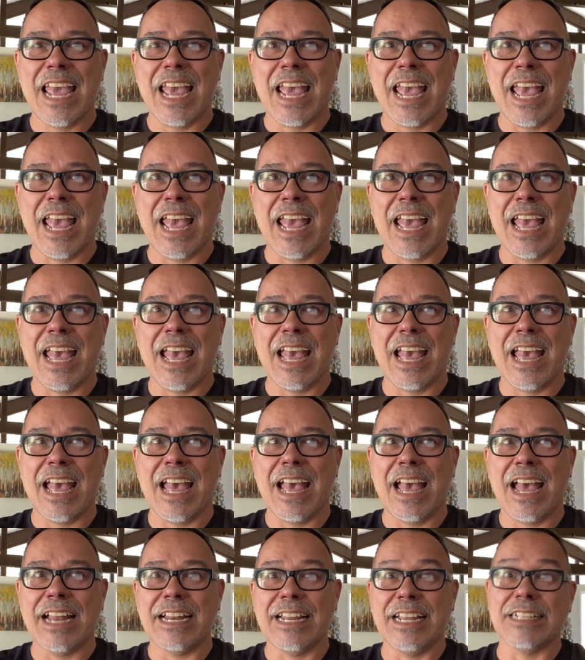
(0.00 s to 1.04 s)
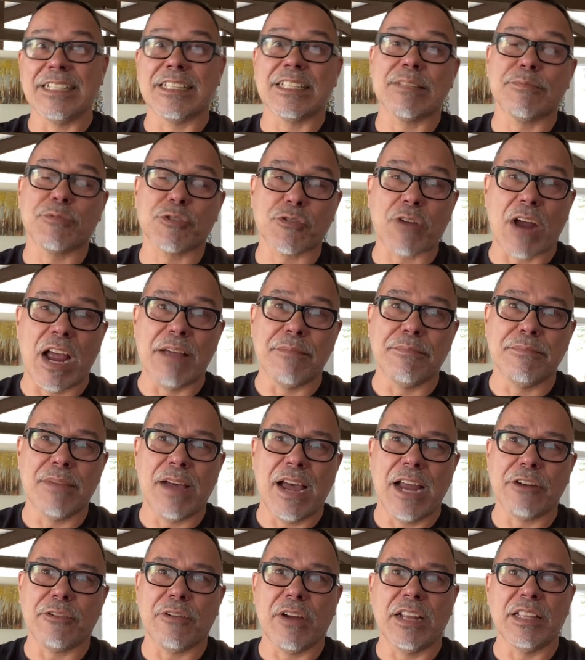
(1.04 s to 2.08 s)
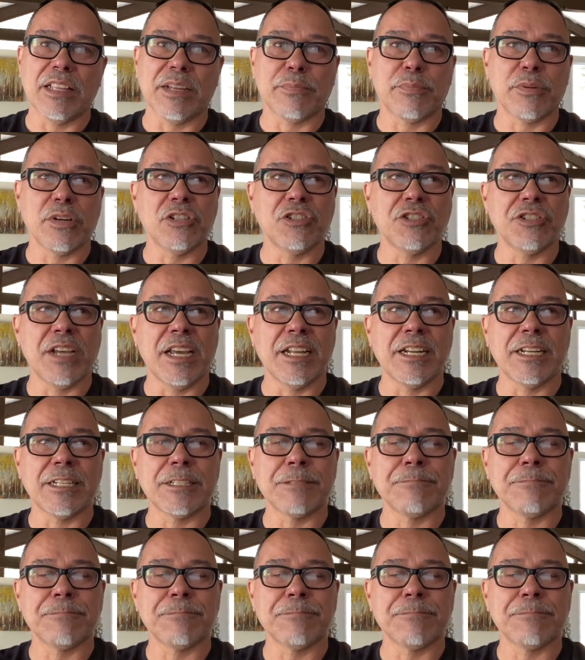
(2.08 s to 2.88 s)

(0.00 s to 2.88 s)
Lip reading: and hit subscribe. I'd greatly appreciate it.